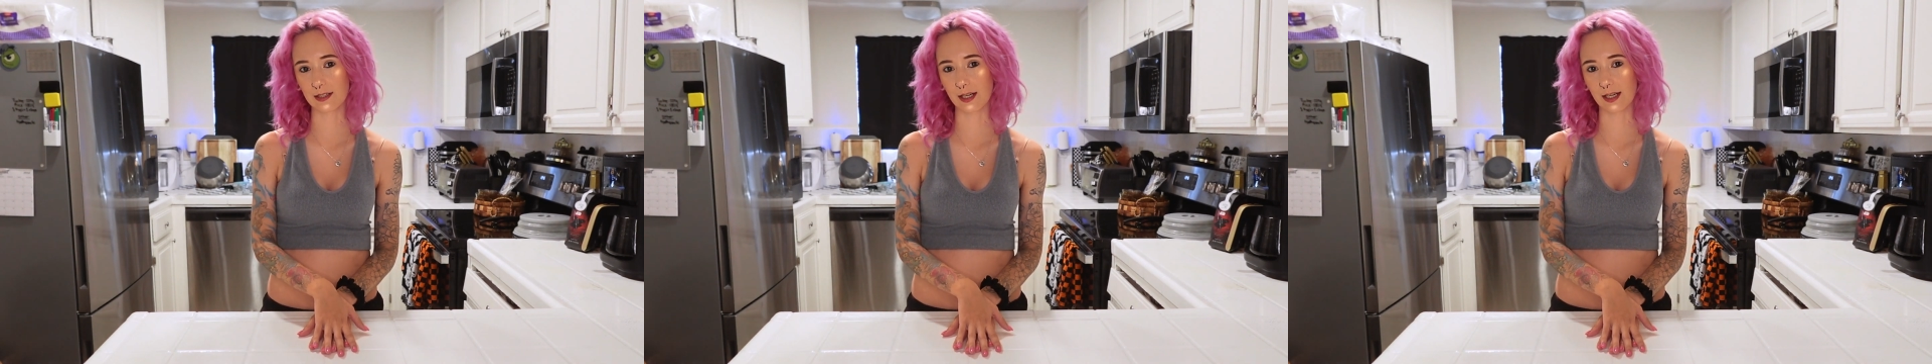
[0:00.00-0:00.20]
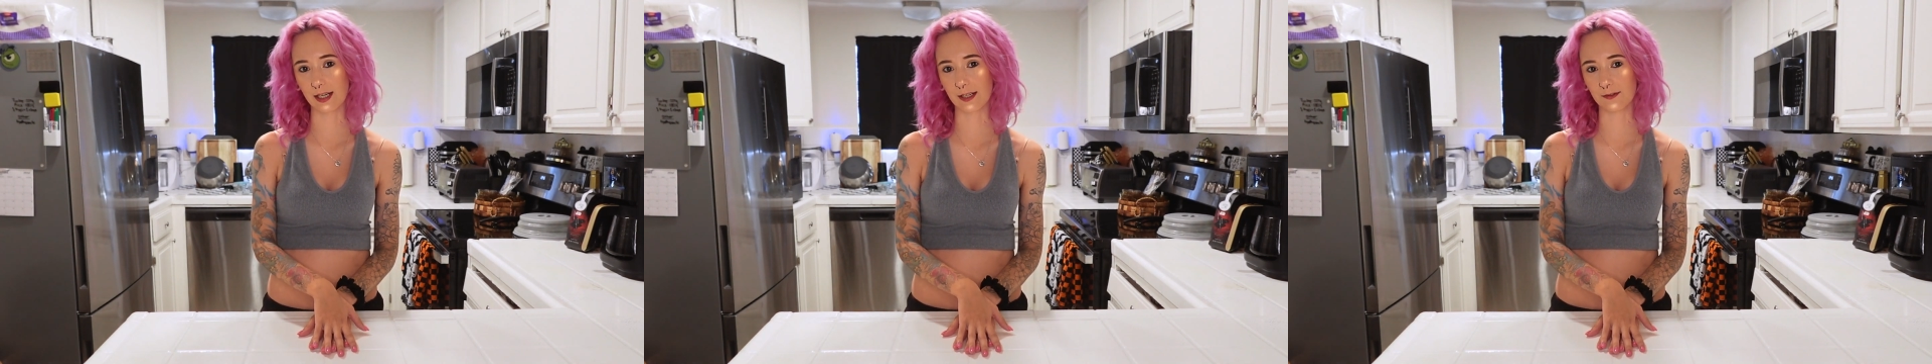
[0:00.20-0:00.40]

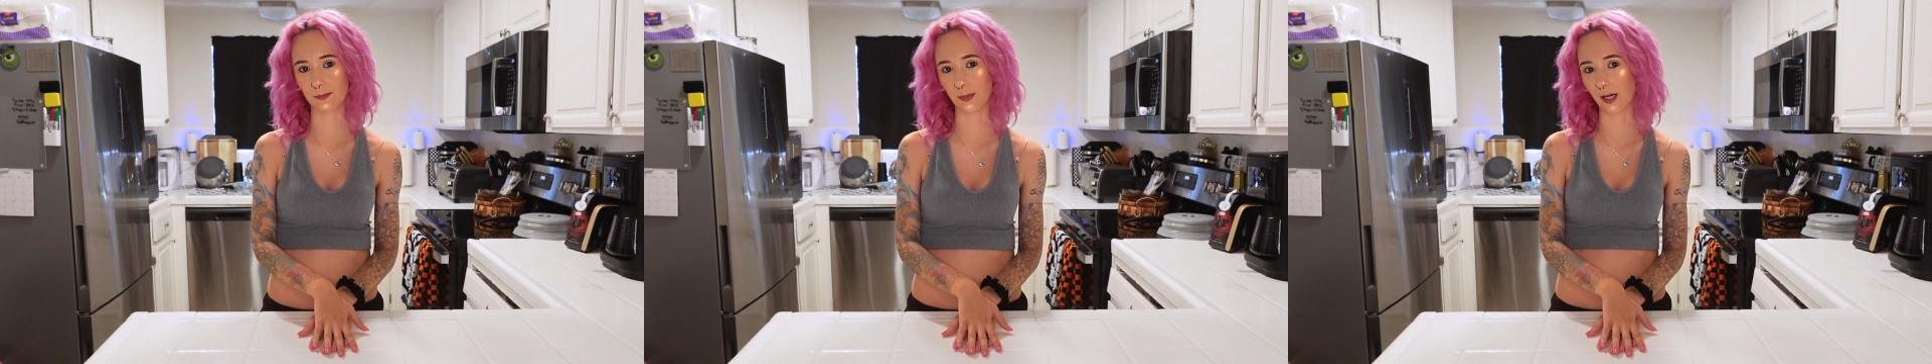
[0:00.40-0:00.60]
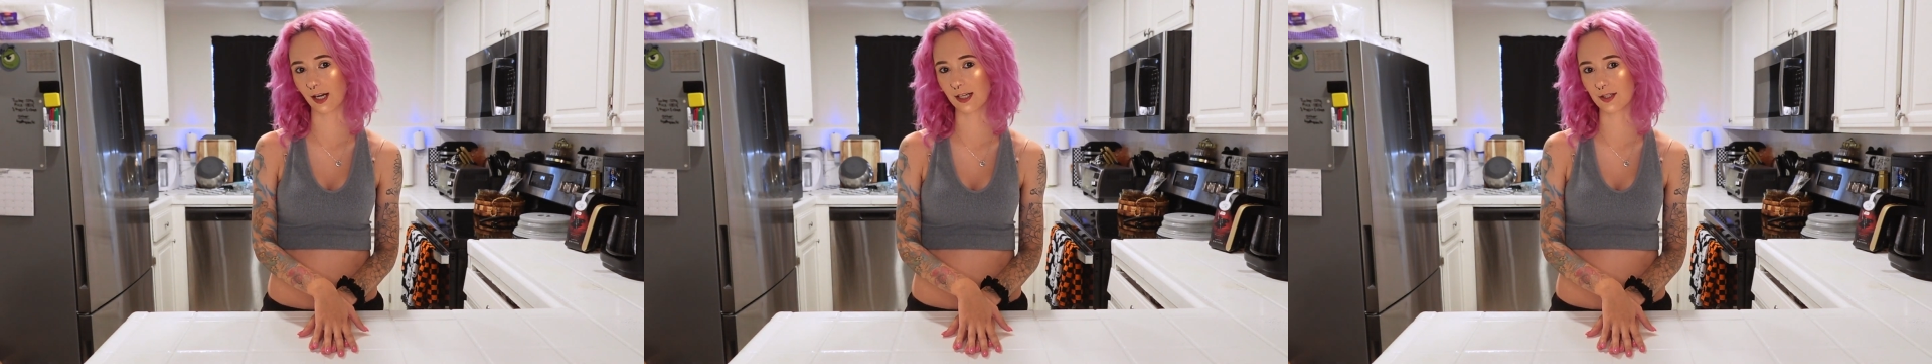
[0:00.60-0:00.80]
I
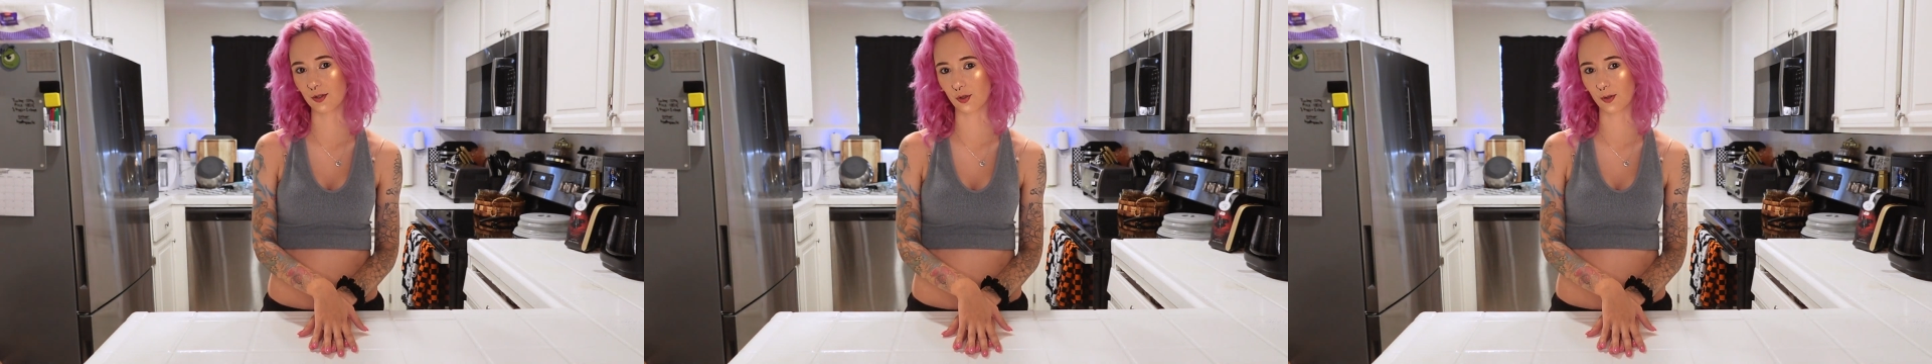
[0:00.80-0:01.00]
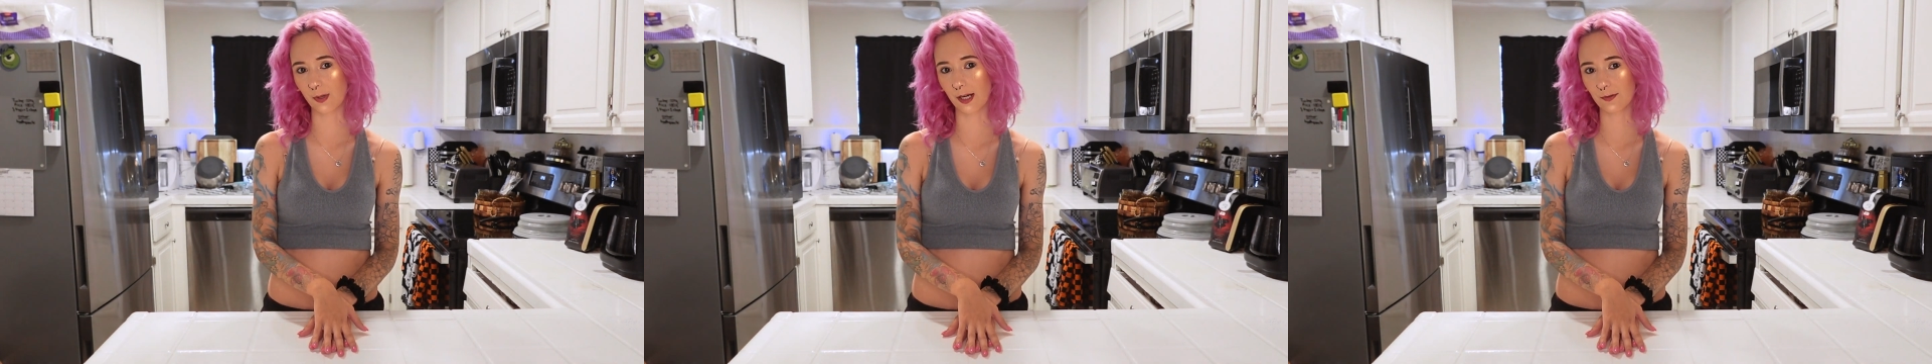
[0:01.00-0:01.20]
bought
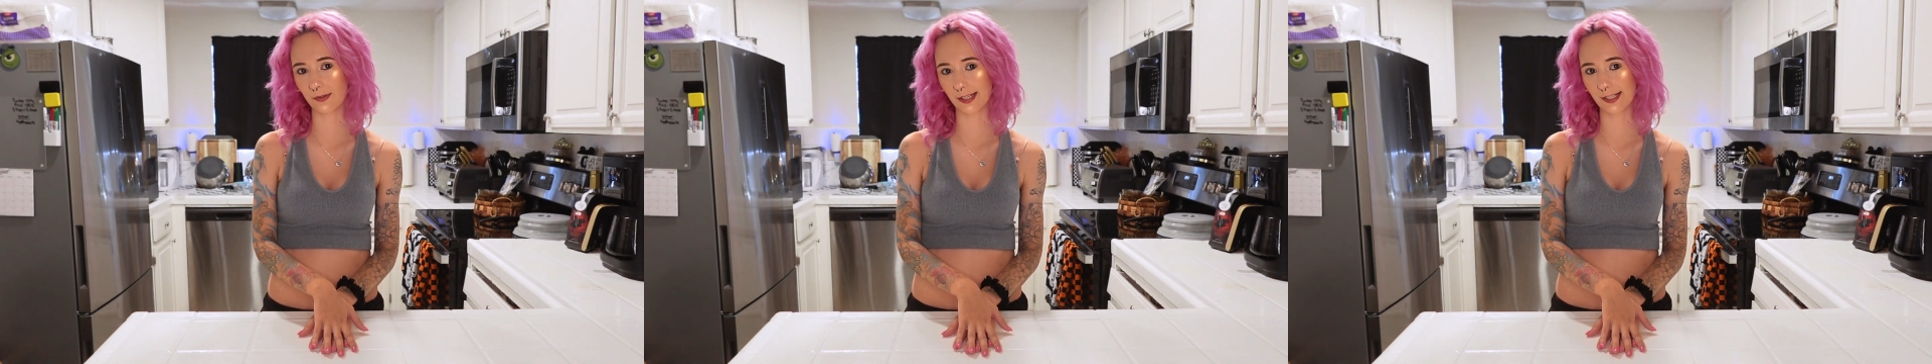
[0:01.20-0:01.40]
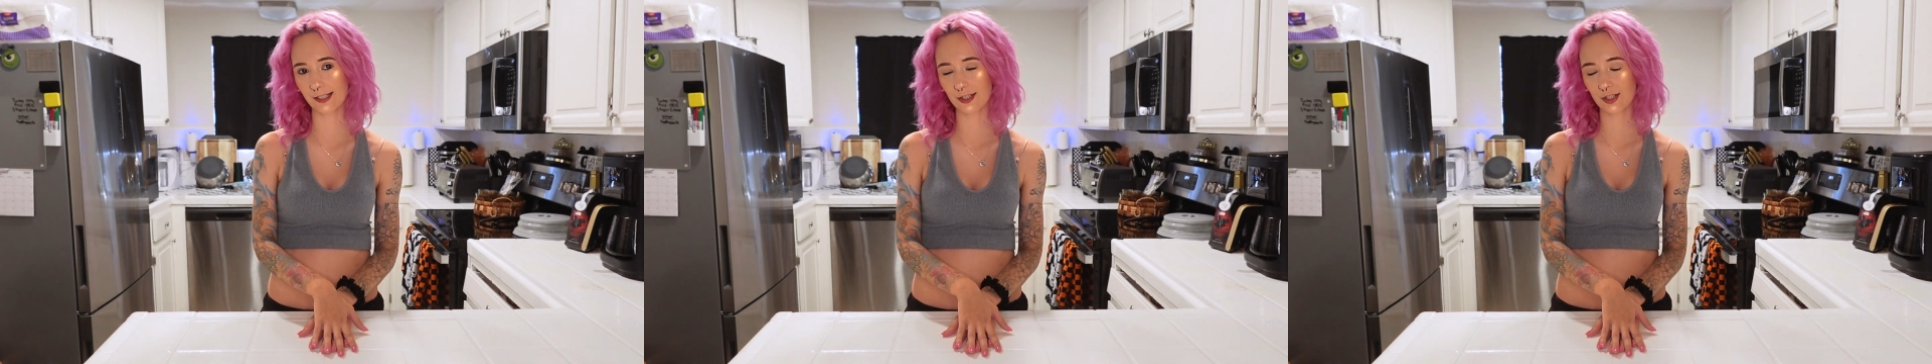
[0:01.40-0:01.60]
store-bought
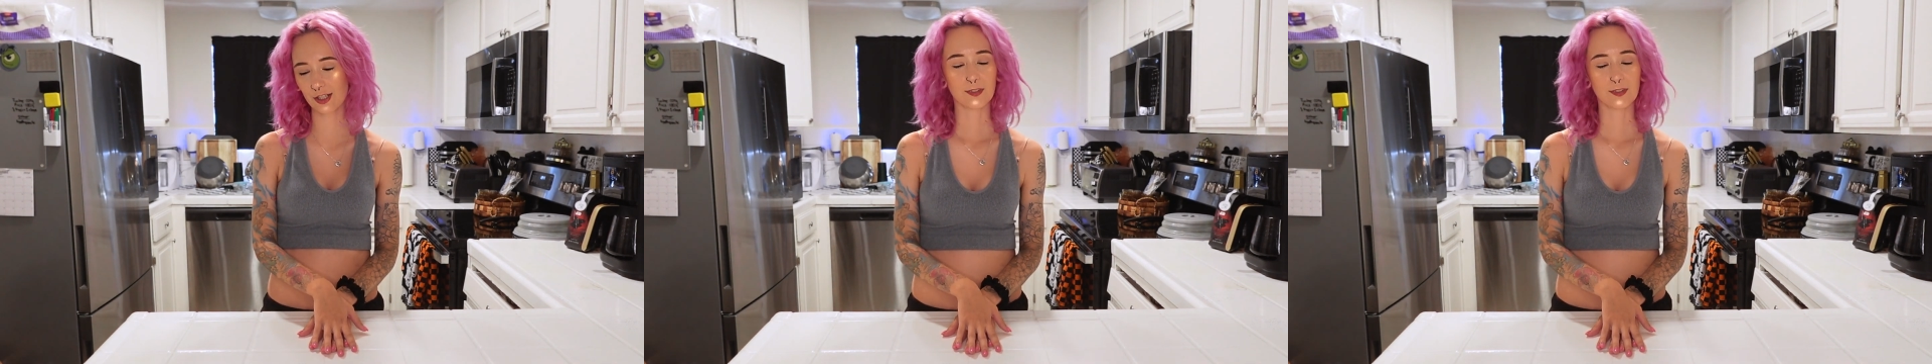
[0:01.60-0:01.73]
ranch.